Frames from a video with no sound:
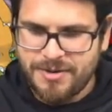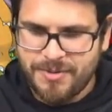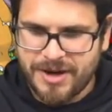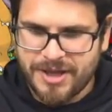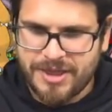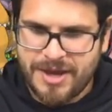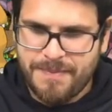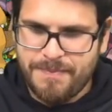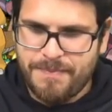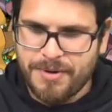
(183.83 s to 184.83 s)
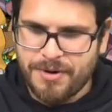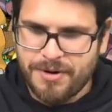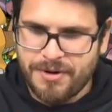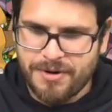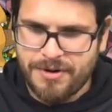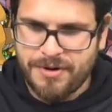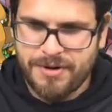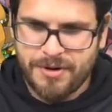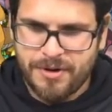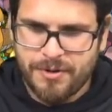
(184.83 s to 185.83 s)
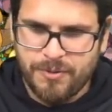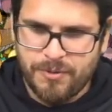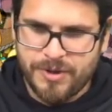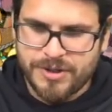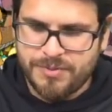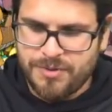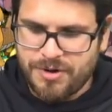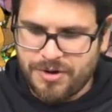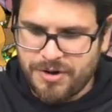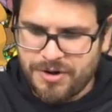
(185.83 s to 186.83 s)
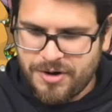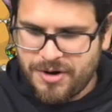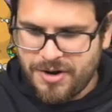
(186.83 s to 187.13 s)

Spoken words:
We got that bird. Whismur.